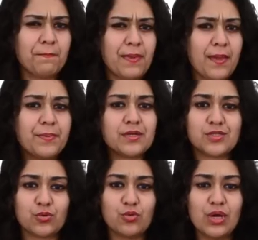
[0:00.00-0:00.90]
Paper
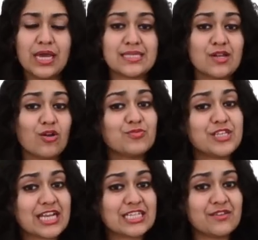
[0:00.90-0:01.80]
two is an
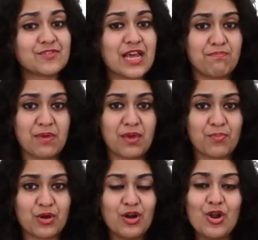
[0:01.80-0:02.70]
objective type
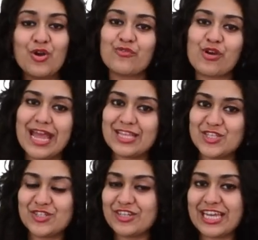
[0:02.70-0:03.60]
paper for
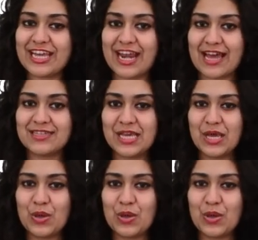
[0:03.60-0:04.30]
engineering grads,